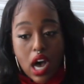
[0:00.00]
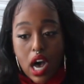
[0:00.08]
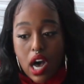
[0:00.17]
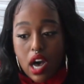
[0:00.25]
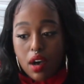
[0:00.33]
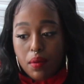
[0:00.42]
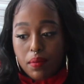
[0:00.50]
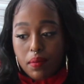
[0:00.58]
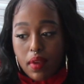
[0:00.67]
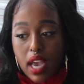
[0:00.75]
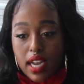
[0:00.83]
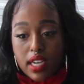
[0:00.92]

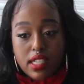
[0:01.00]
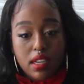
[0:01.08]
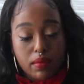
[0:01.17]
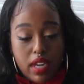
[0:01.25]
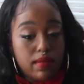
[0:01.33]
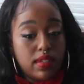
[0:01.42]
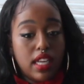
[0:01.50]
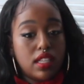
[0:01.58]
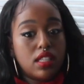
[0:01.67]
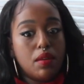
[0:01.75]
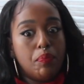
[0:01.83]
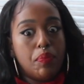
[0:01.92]
And sometimes
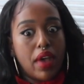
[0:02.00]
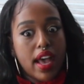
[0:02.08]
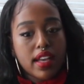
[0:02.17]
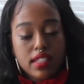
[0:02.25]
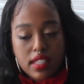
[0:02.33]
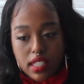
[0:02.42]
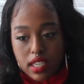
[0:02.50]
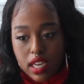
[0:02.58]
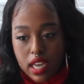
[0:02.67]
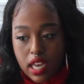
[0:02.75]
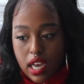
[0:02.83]
that's the best.